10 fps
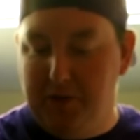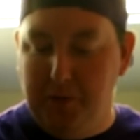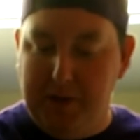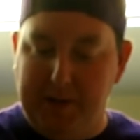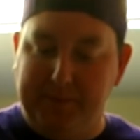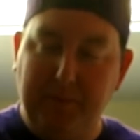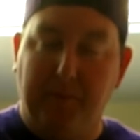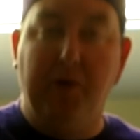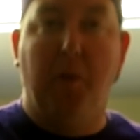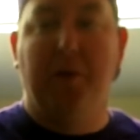to
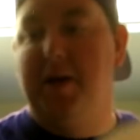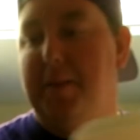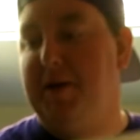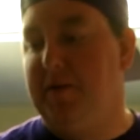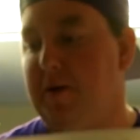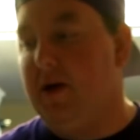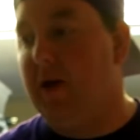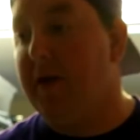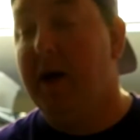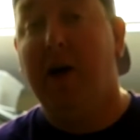know what I'm dealing
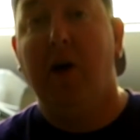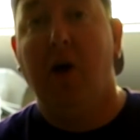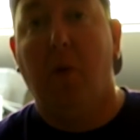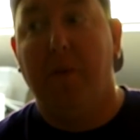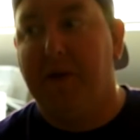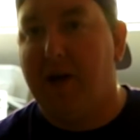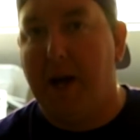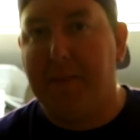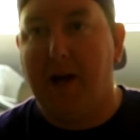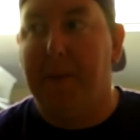with when the
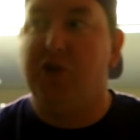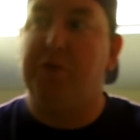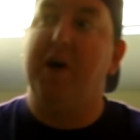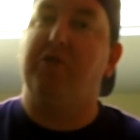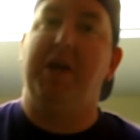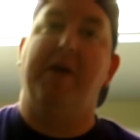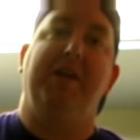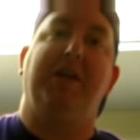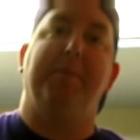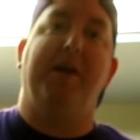time comes, especially when you have
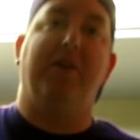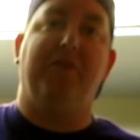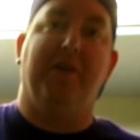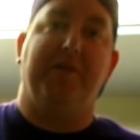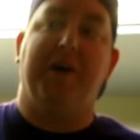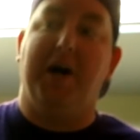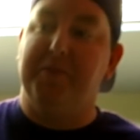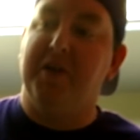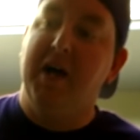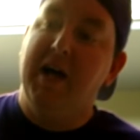an incubator full of
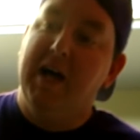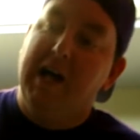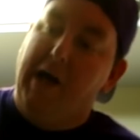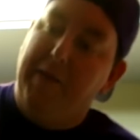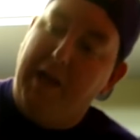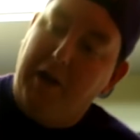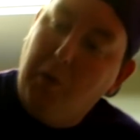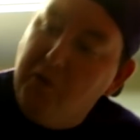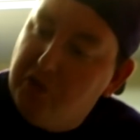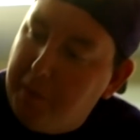tubs. And then that
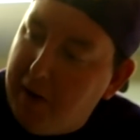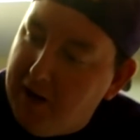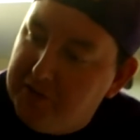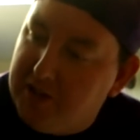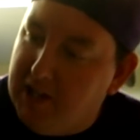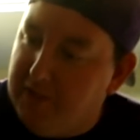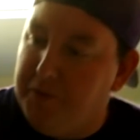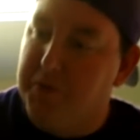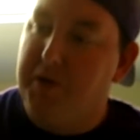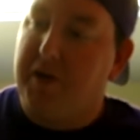corresponds, if
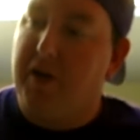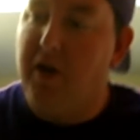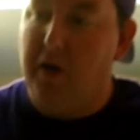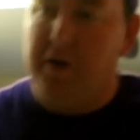you look on